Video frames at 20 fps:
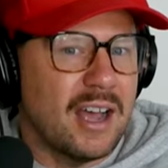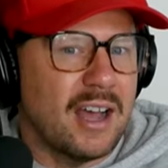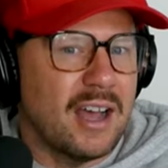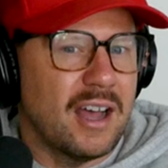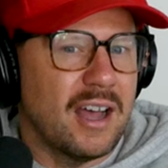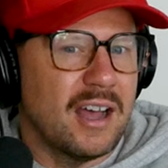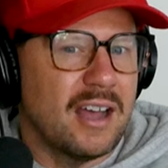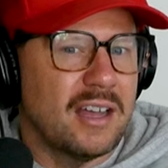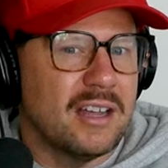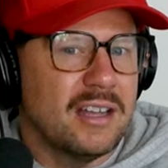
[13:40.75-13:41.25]

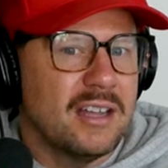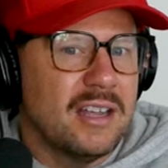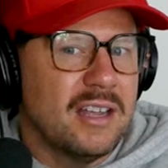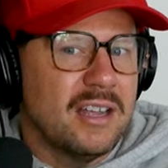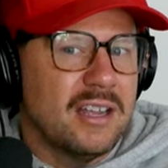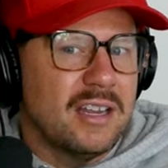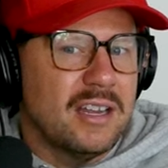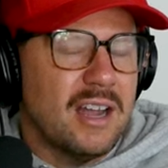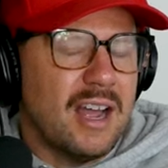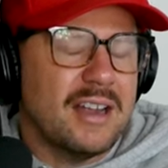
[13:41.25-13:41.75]
uh
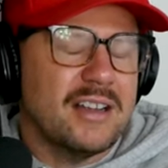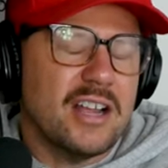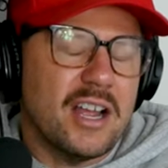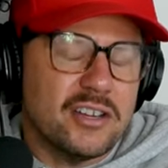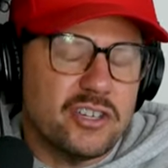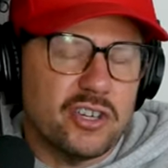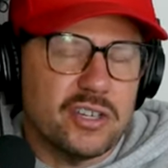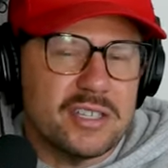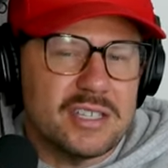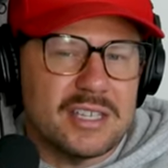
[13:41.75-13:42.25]
I,
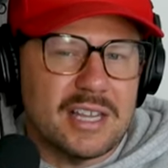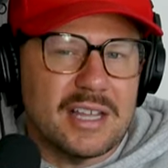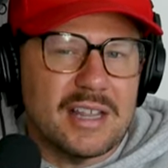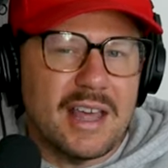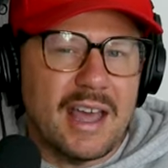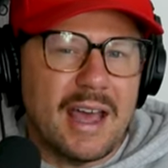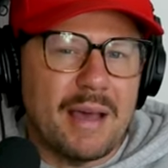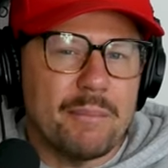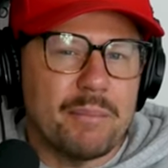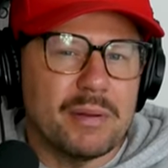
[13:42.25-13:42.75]
I shouldn't say
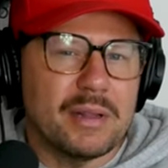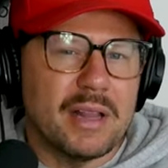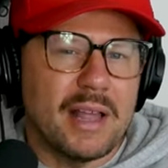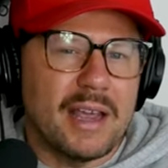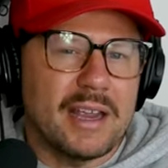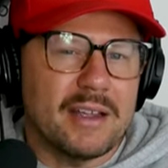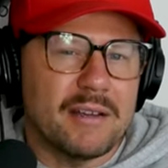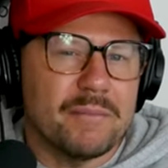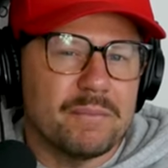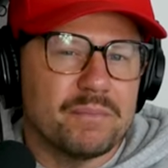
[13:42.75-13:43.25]
that, but
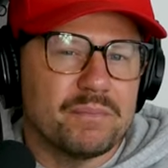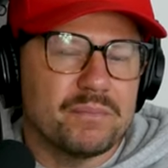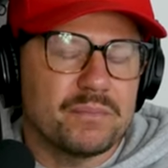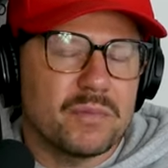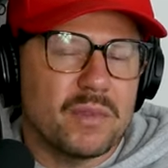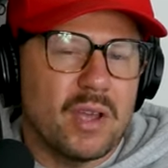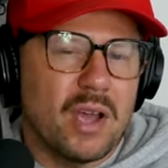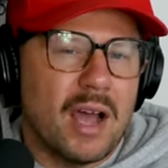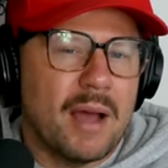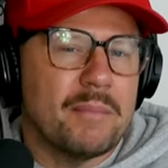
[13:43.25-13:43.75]
like,
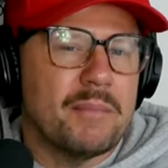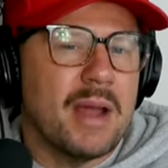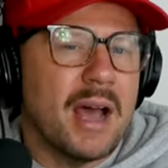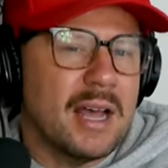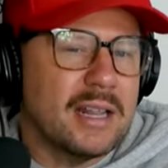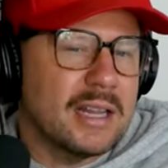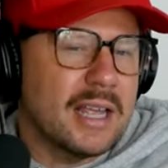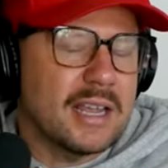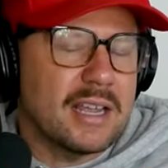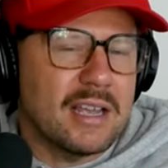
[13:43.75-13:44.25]
I'm
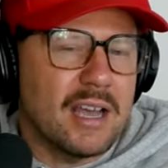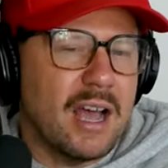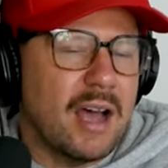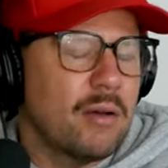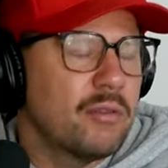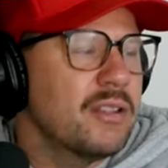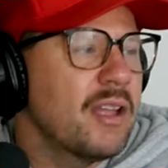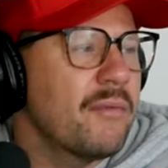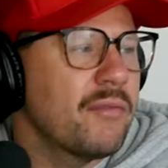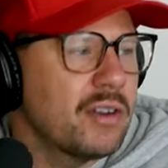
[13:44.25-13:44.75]
not like,
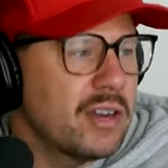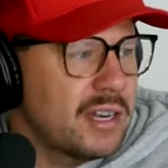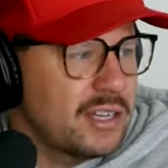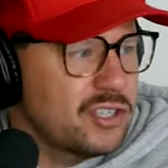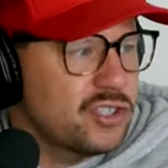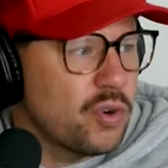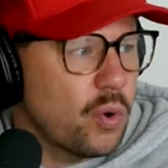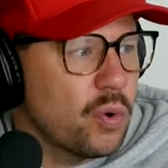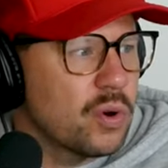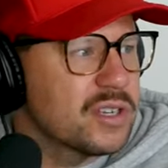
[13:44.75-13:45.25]
I'll never
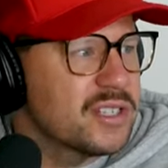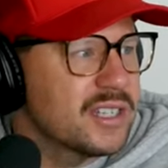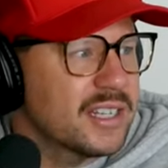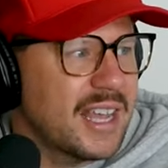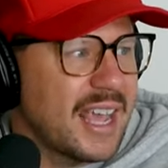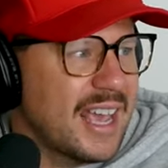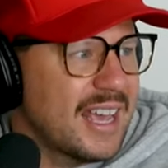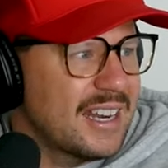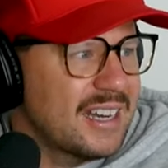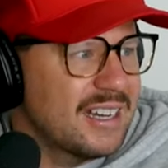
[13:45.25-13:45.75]
endorse a
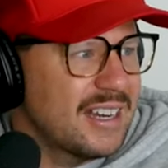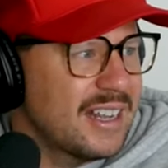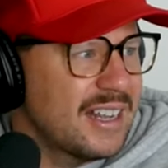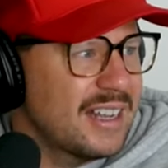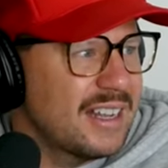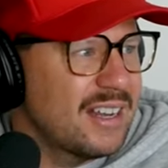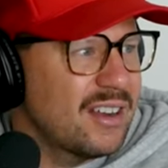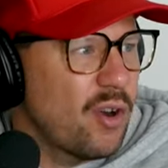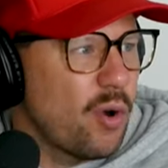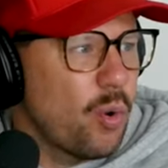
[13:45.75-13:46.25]

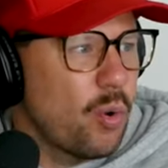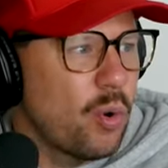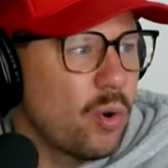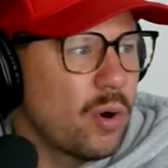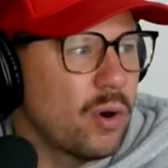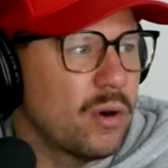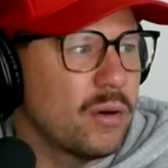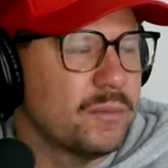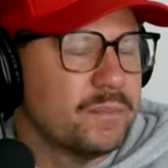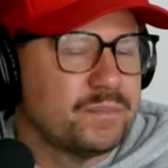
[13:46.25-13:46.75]
candidate
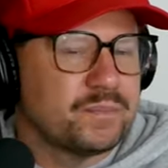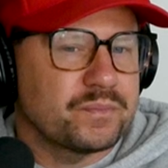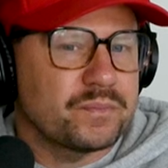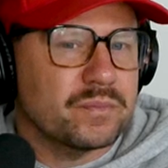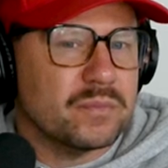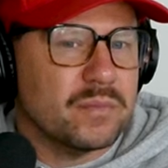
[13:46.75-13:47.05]
or